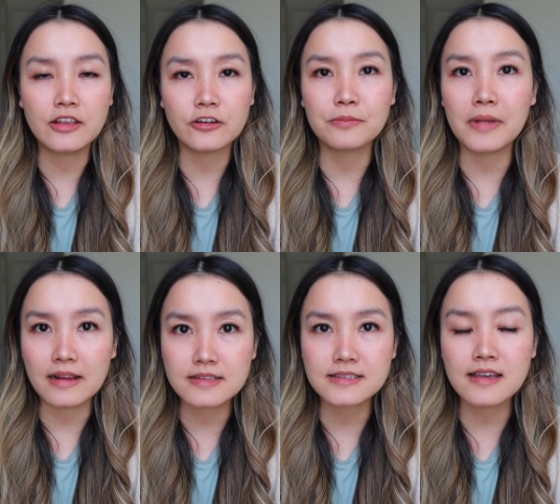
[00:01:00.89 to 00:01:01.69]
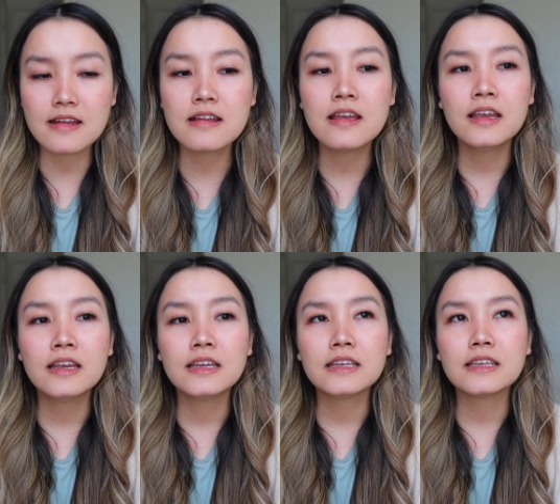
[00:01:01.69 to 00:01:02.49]
in your mindset
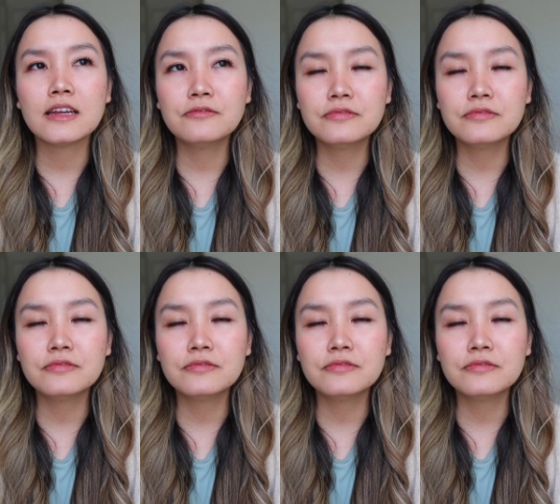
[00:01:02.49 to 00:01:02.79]
can